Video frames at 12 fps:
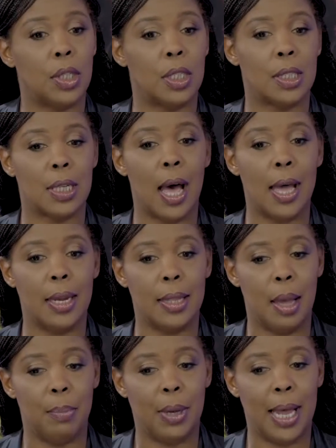society
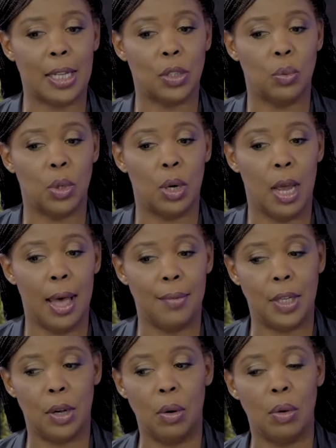that Blacks were
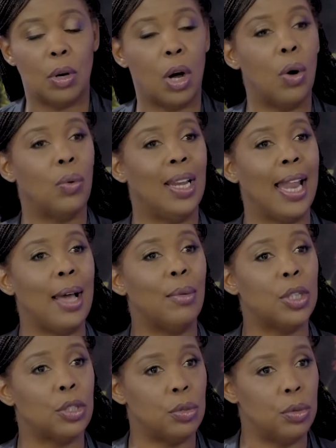having their own code
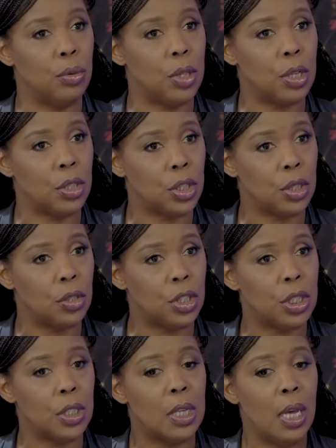language through their
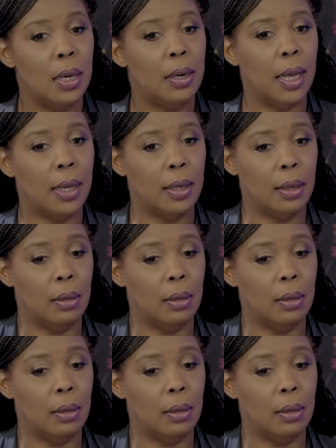churches, not